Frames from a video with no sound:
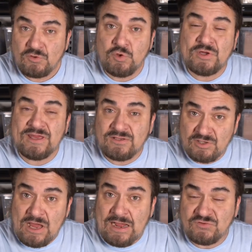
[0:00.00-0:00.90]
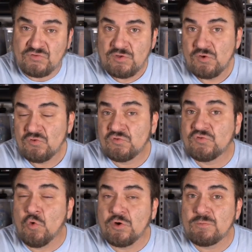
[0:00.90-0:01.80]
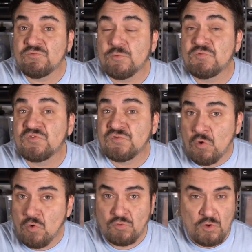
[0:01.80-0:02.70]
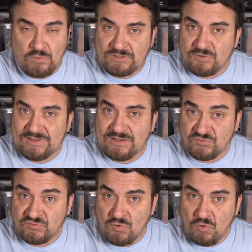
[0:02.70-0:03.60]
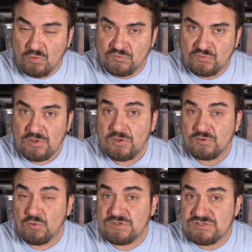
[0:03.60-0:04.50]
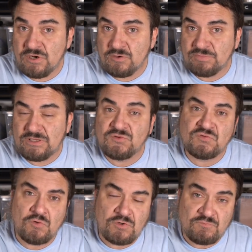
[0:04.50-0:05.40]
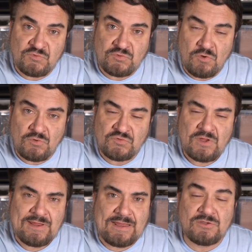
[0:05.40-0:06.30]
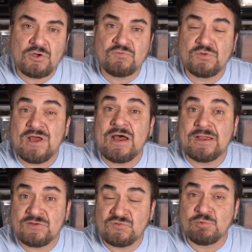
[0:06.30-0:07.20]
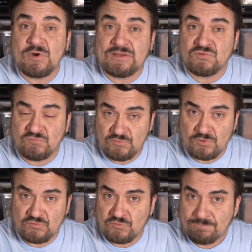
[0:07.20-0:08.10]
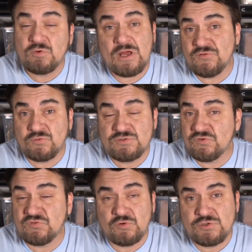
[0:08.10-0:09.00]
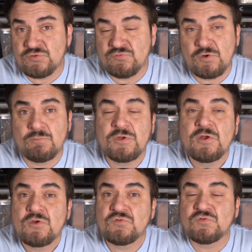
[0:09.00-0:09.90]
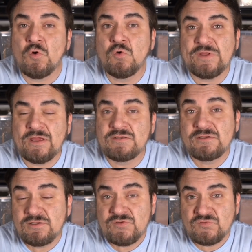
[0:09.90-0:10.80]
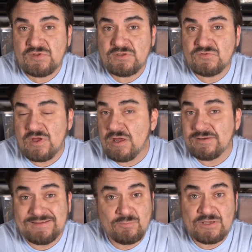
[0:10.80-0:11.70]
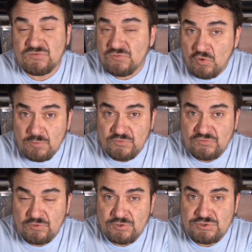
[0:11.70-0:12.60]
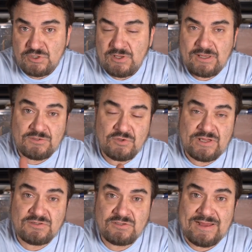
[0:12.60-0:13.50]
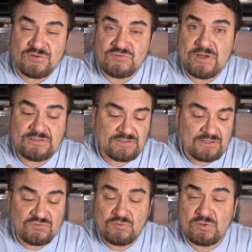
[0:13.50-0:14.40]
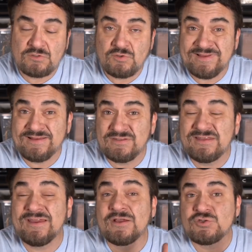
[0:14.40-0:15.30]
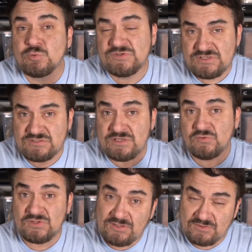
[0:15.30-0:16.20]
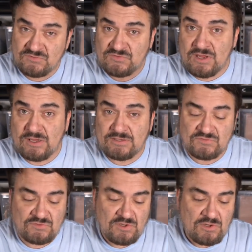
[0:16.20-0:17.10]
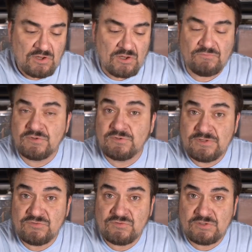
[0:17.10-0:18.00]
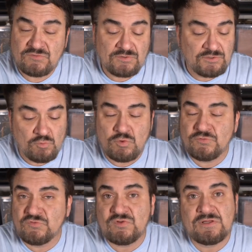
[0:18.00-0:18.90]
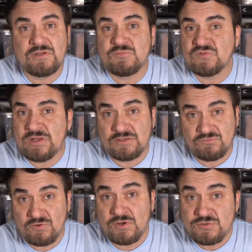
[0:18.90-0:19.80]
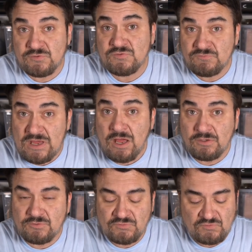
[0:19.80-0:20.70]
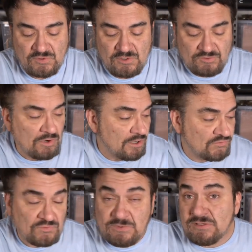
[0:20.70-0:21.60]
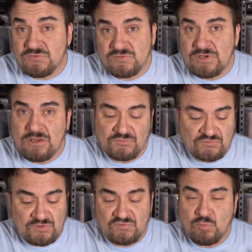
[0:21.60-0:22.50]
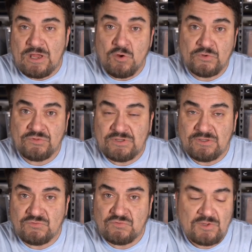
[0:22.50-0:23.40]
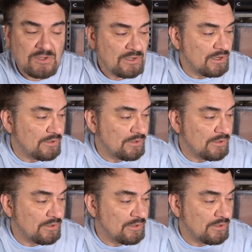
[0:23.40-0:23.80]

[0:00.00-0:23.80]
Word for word: Look at lots. Sort them from sold. Only look at solds. Go to Terapeak, sort them from solds, and look for the highest price first. You can also just search from sold ended listings on eBay's normal search and look at the last 90 days. So you can look at the actual details, the insides of the listings, and you will see them selling for hundreds of dollars. There are some ins and outs as well with these.